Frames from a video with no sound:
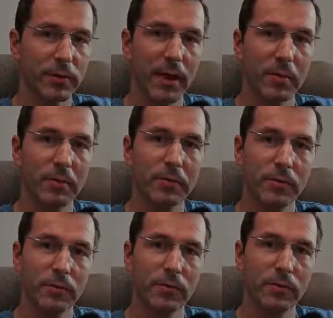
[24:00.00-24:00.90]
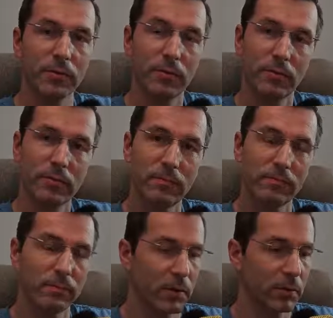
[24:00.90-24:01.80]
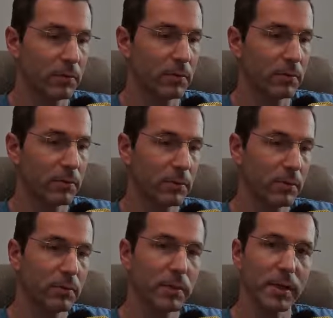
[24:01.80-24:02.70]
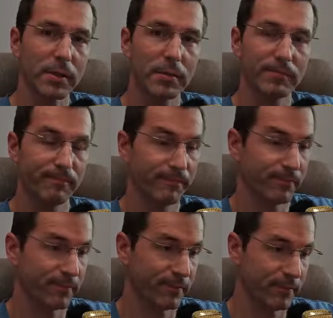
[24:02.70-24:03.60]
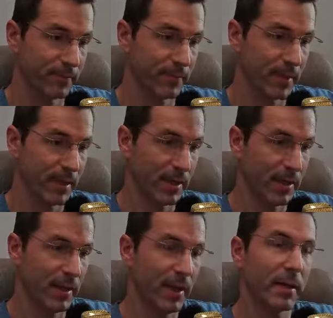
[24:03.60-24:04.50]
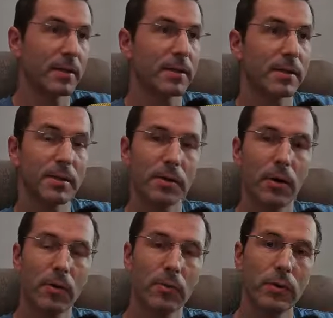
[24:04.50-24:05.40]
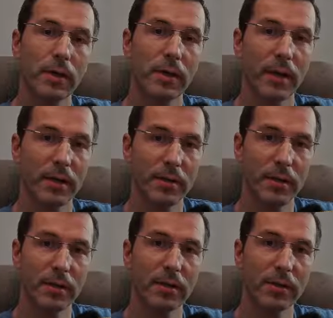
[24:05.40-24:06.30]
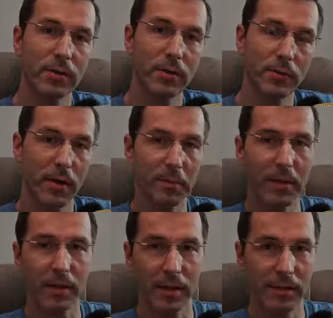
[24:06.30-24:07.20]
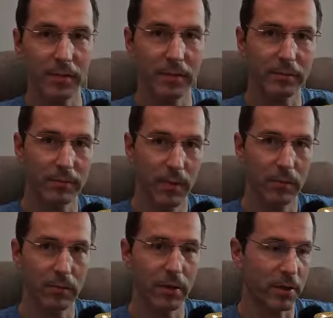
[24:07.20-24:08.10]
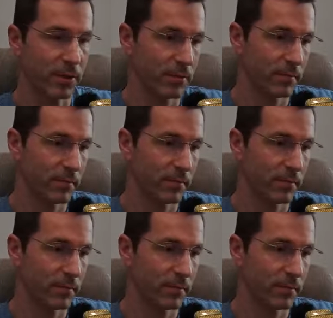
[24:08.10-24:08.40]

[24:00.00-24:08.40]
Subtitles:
able to do this. And this is how actually this QRP cluster works.